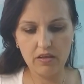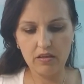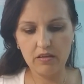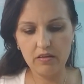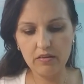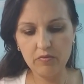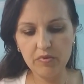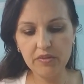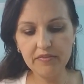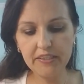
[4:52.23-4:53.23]
A little
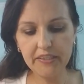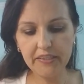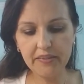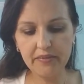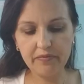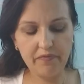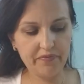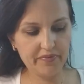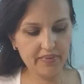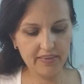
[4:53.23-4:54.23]
bit of glue,
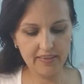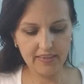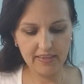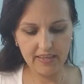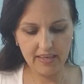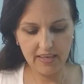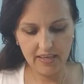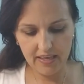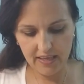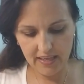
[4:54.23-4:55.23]

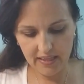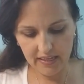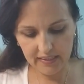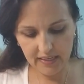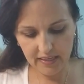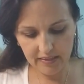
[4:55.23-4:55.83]
and that's it.